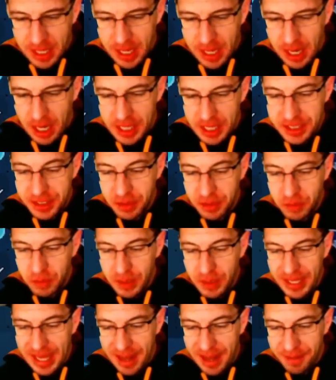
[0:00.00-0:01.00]
All right, so
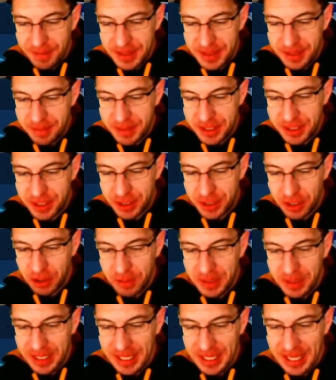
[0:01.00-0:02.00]
we have Mr.
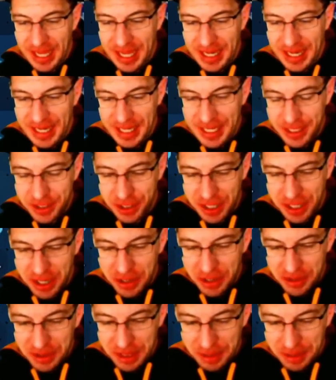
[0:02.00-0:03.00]
Toby, and he took
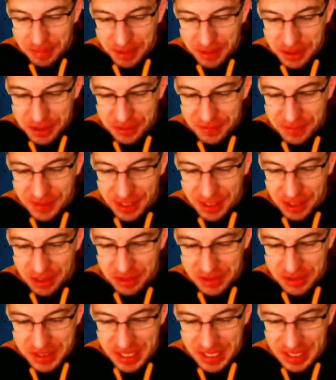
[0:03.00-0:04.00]
a bunch of heroes.